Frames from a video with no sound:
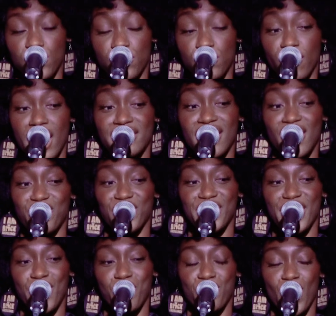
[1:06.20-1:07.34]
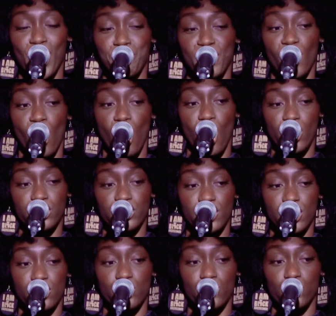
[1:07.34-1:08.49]
You rise every day without me
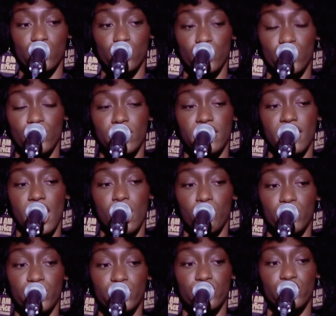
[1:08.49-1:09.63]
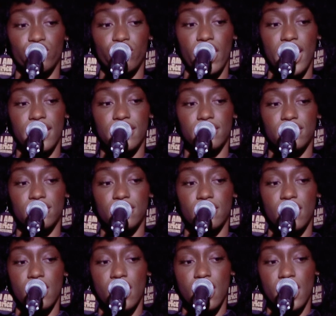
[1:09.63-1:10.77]
asking you to. Look, I watch you rise.
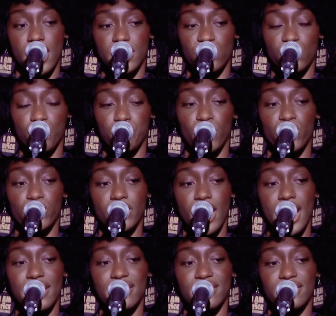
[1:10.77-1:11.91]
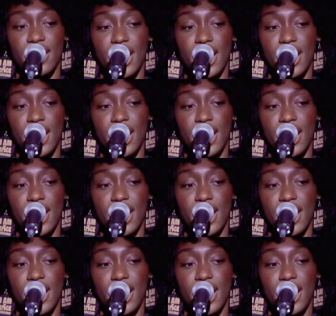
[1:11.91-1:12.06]
It's the Most High that's